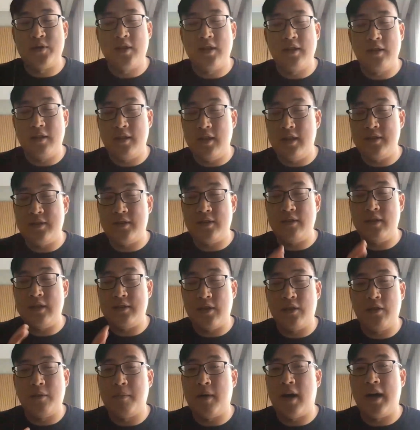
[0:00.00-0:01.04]
these
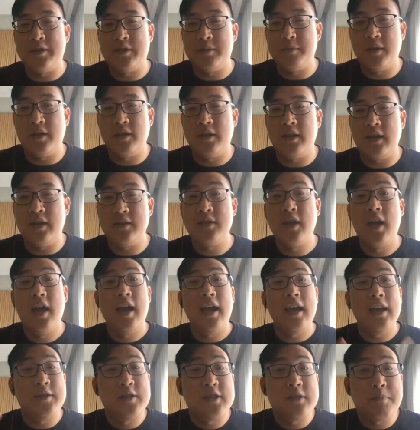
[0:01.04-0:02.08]
other possibilities,
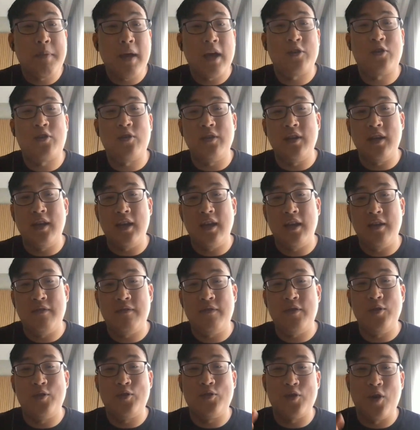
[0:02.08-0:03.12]
especially if
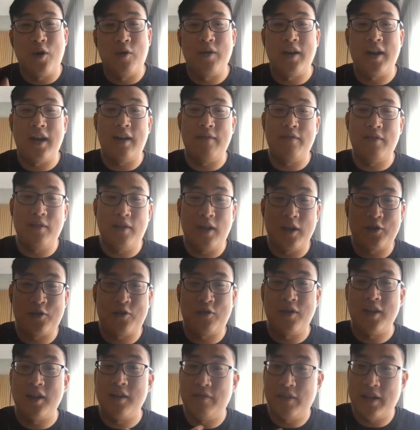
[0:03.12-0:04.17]
you don't have the
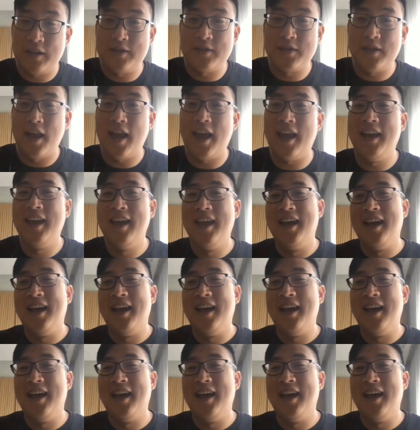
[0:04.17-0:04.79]
luxury of, let's say,